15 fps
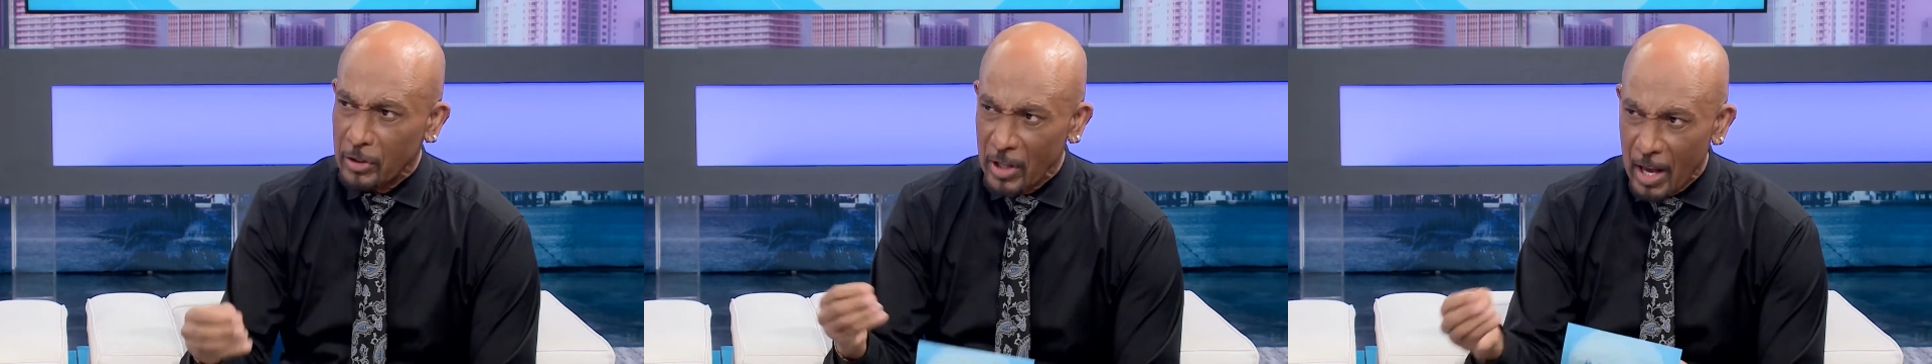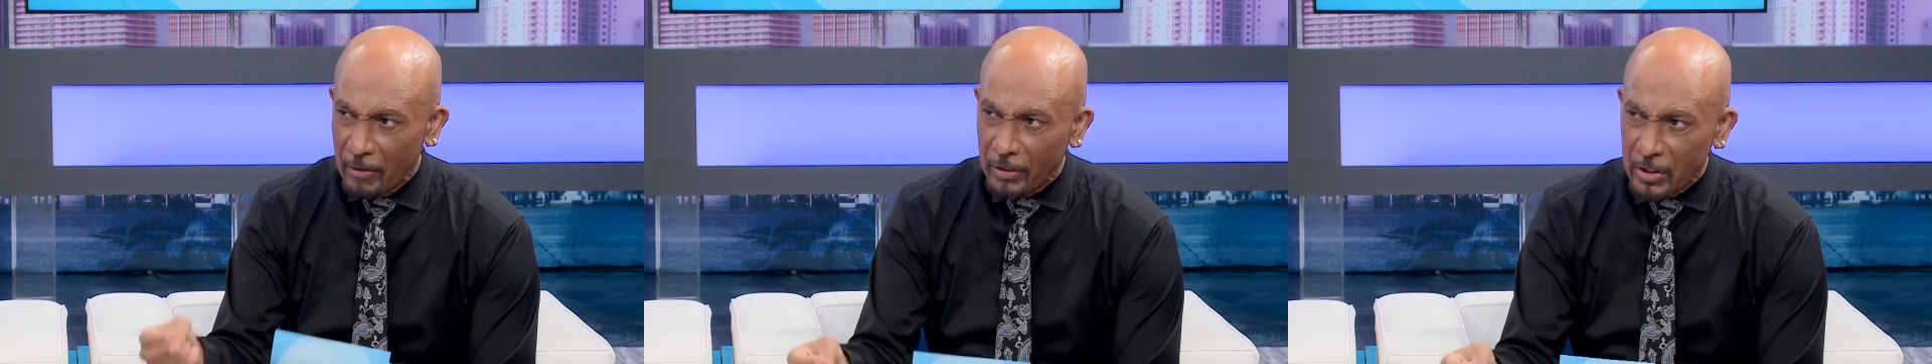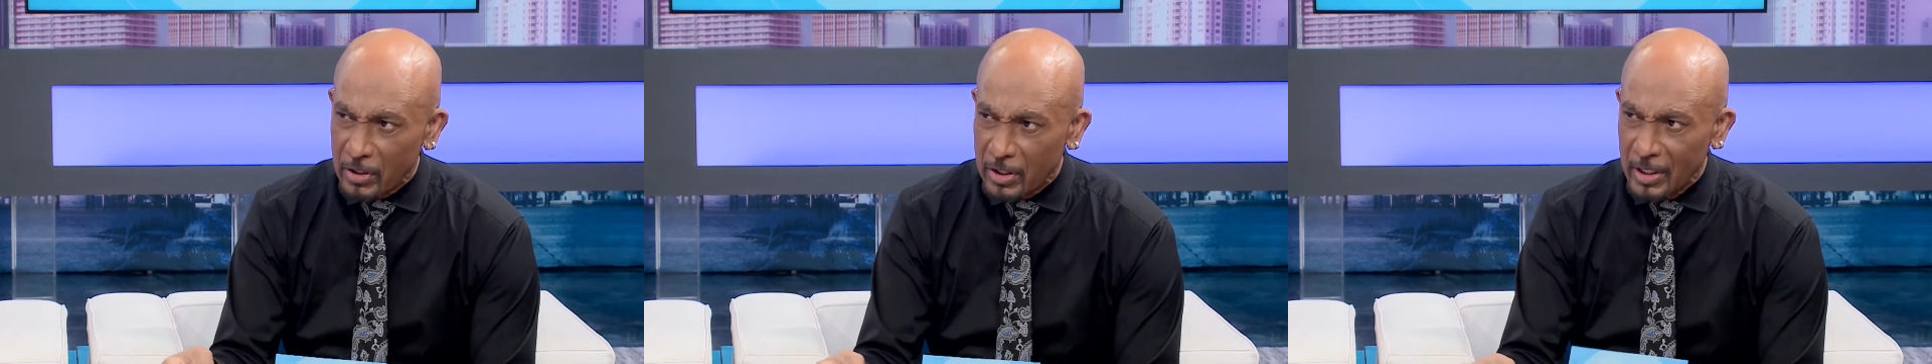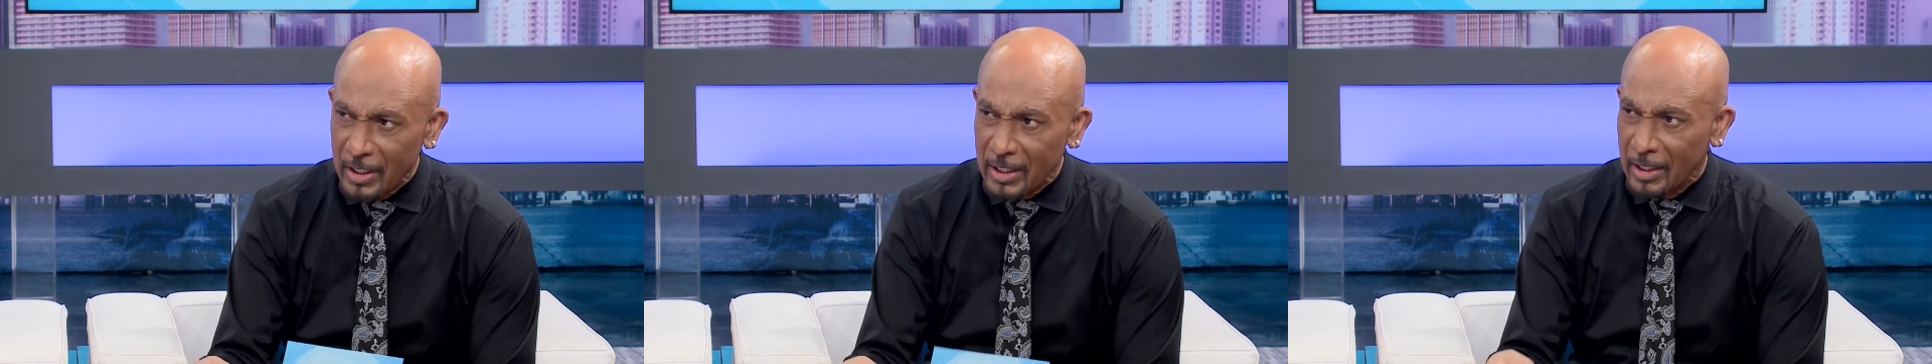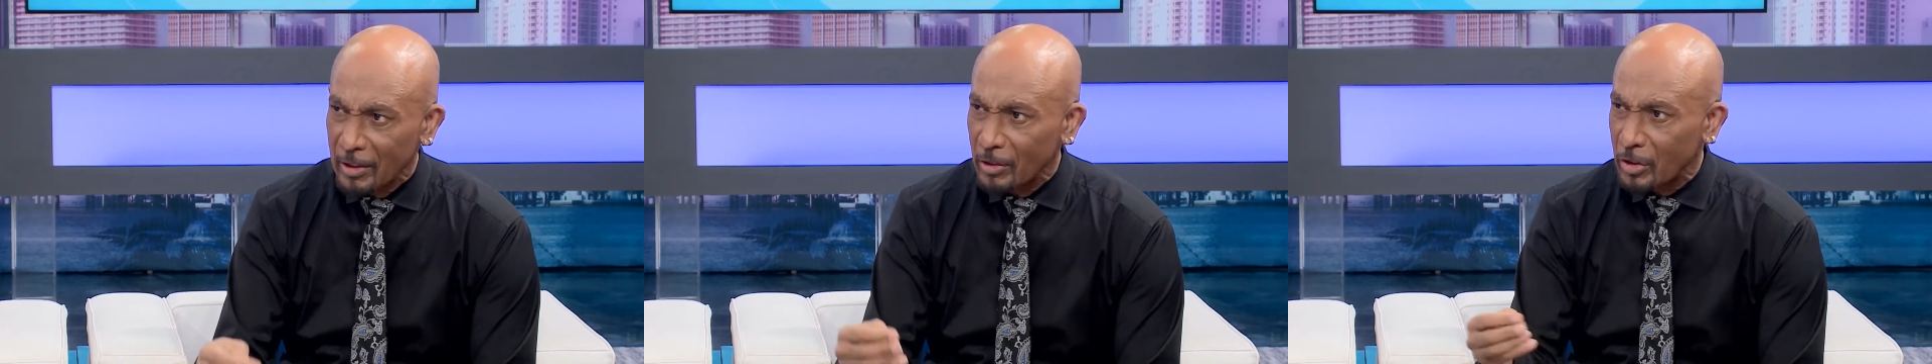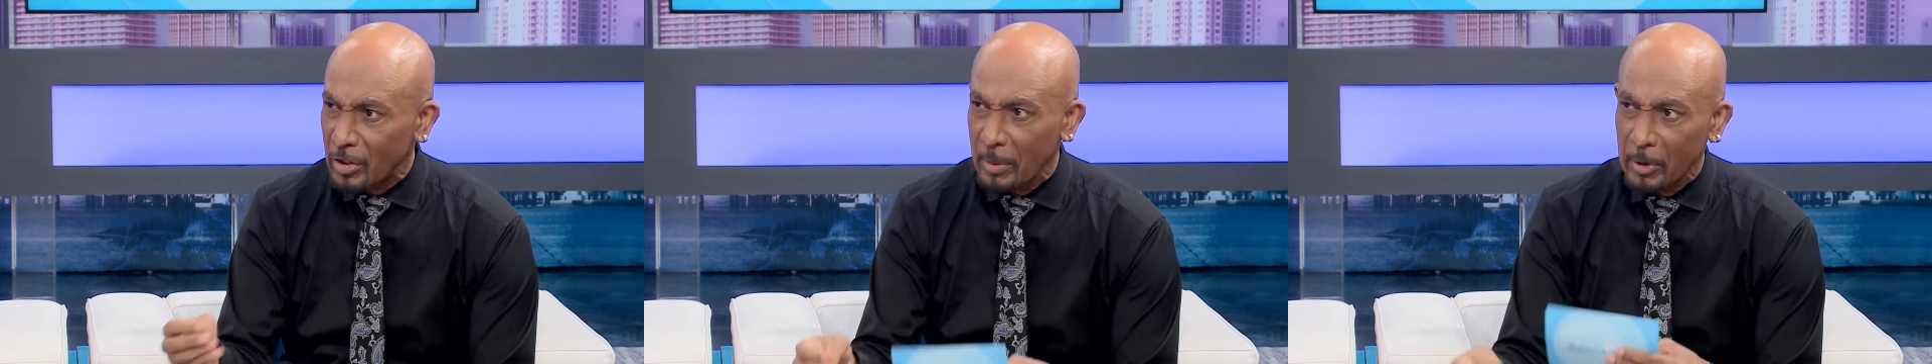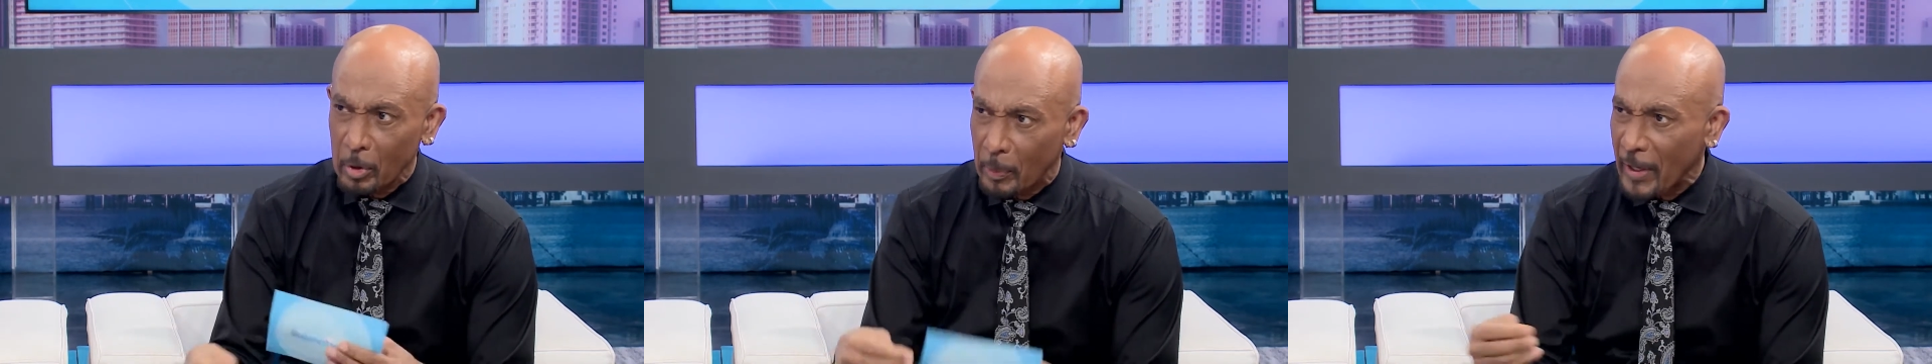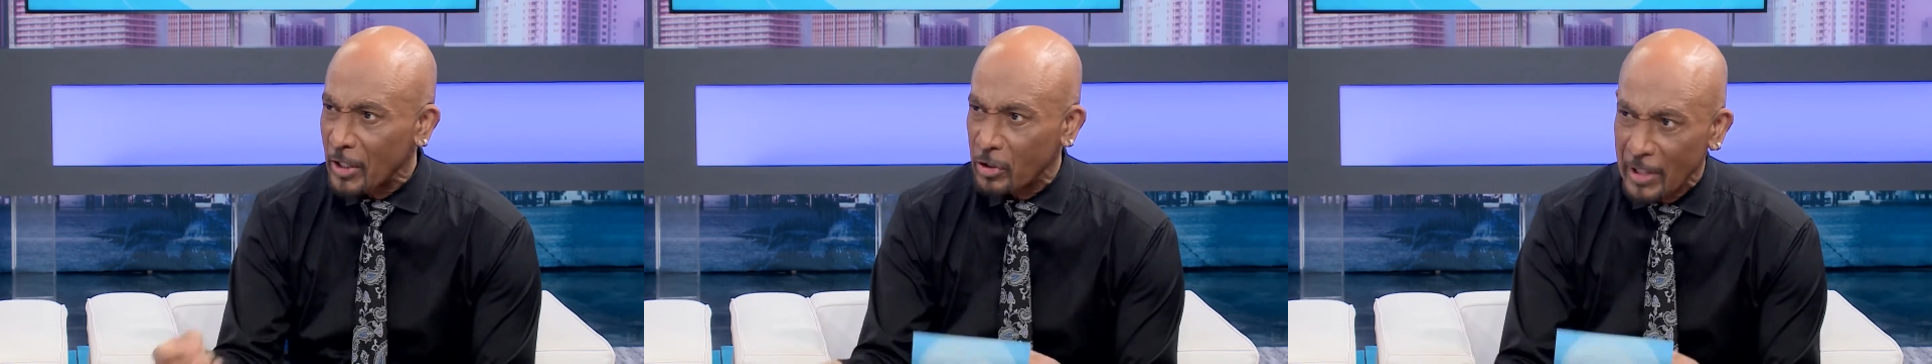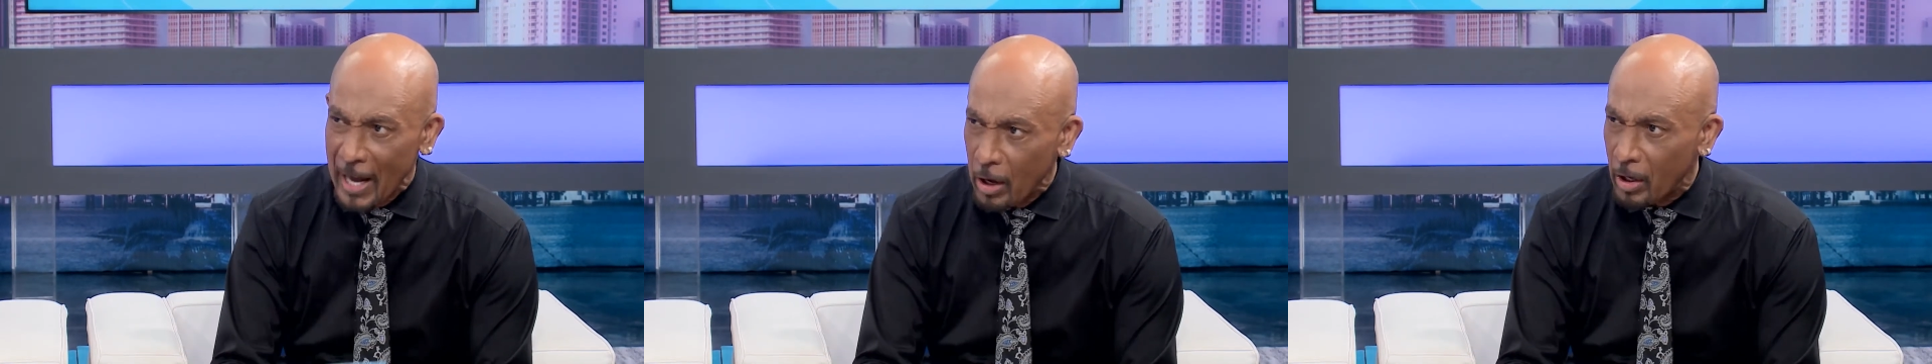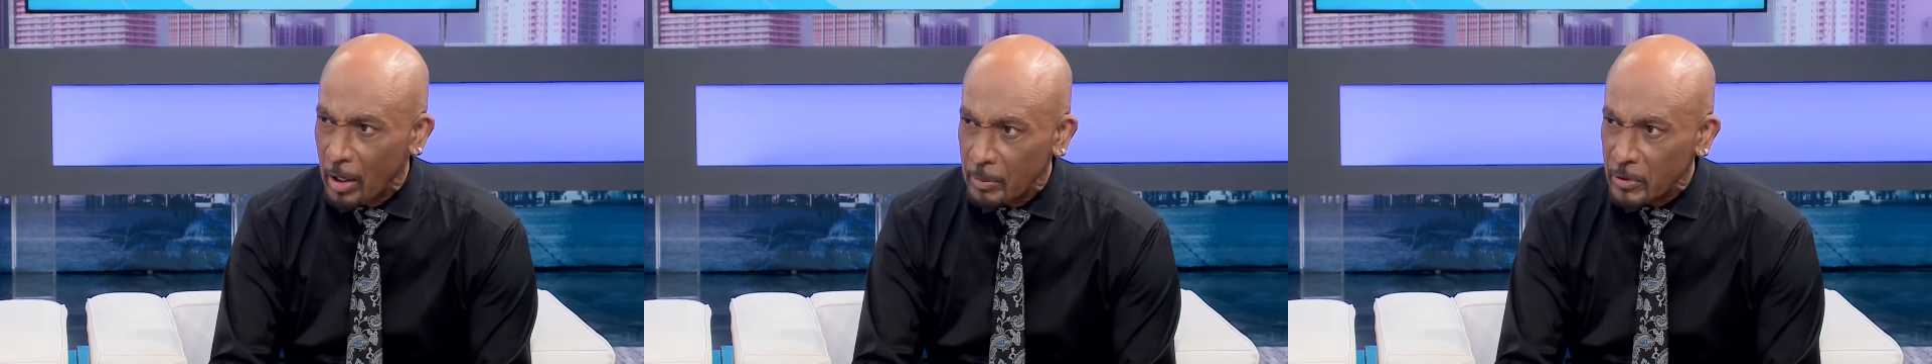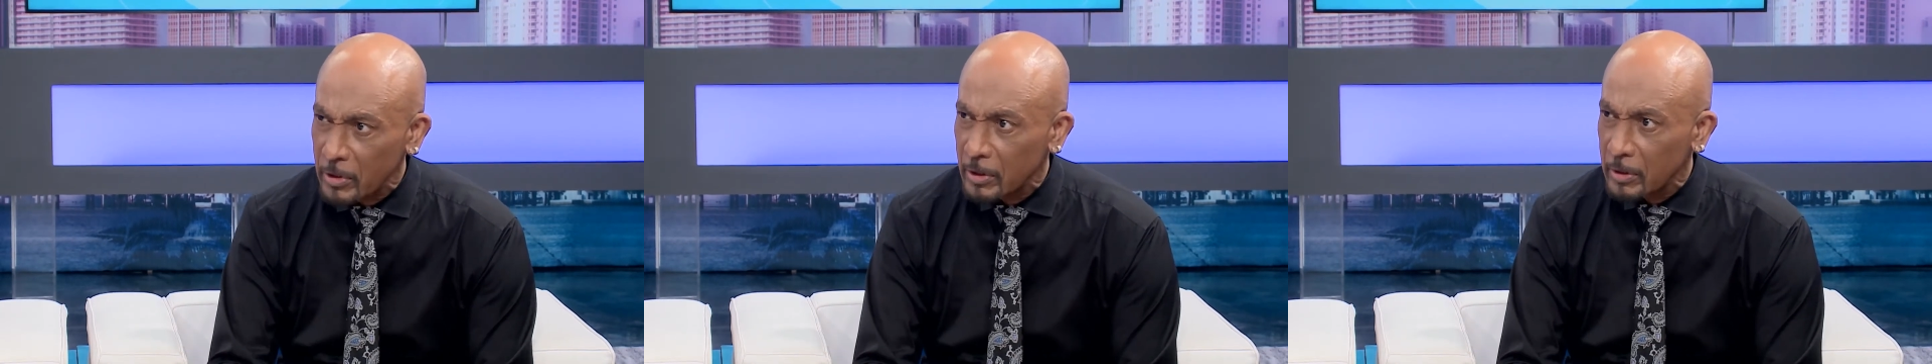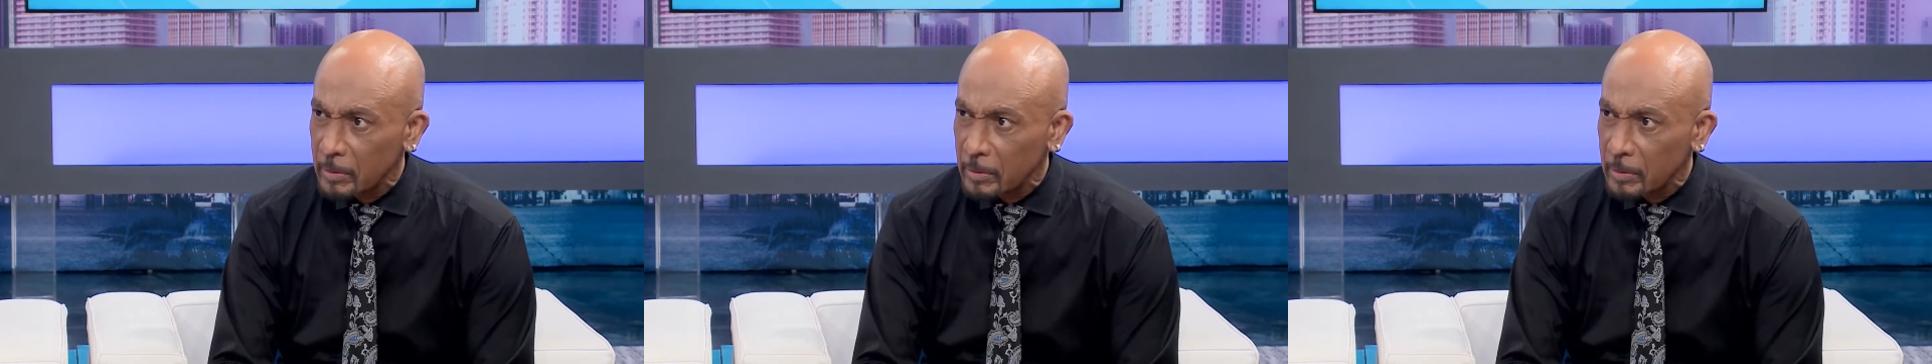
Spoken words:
efficacy and some of your patient outcomes?